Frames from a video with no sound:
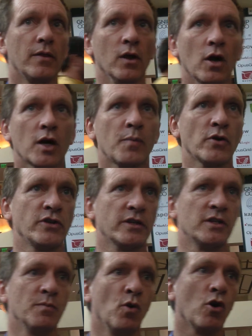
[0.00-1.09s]
The Locker project
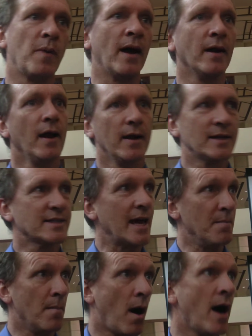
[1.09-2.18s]
is more about, let's
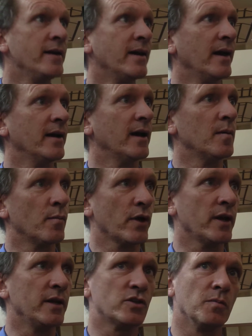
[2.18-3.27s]
get my data and
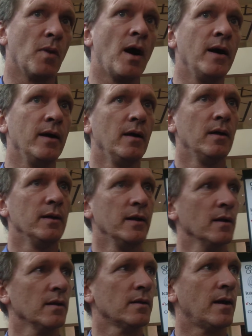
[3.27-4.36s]
bring it into my
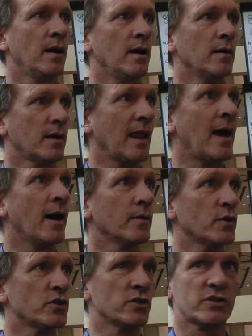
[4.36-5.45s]
little cloud,
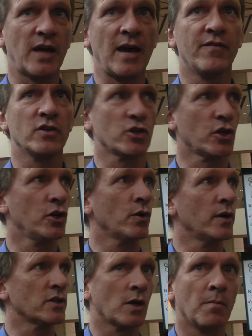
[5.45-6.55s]
which is safe and secure
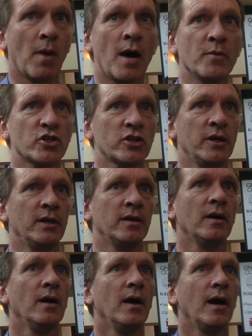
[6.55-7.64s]
and it's on my machine
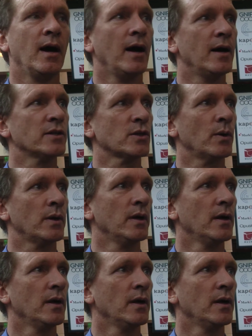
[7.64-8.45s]
and so on.